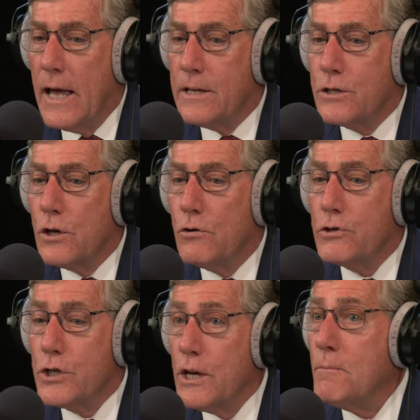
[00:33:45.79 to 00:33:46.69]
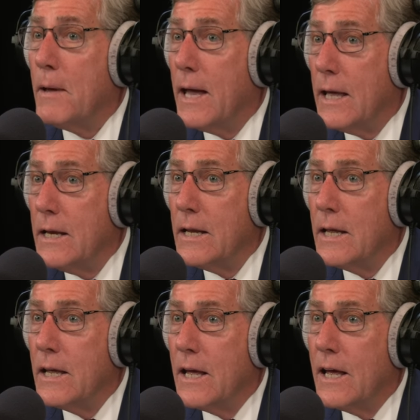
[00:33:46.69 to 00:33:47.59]
And so she made
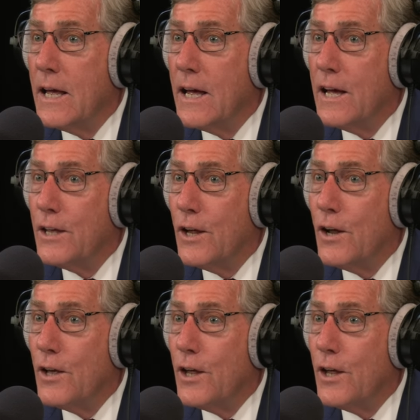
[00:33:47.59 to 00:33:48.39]
uh, you,